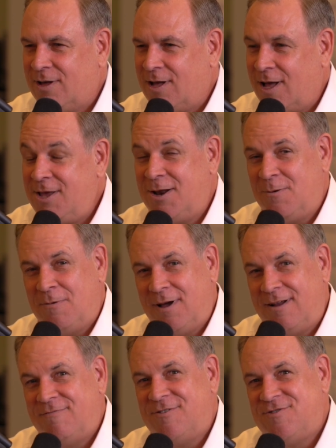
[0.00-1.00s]
You know what?
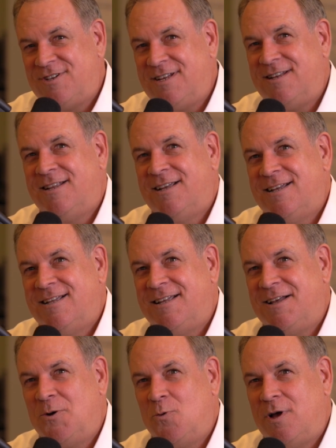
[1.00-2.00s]
I've never seen
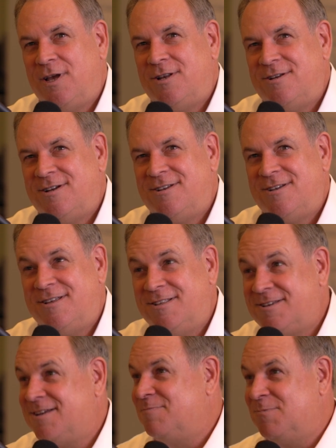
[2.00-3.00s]
Elway and JC in the
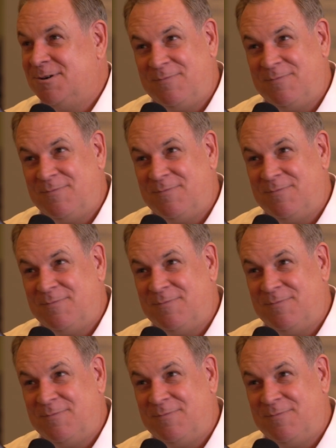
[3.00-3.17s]
same room.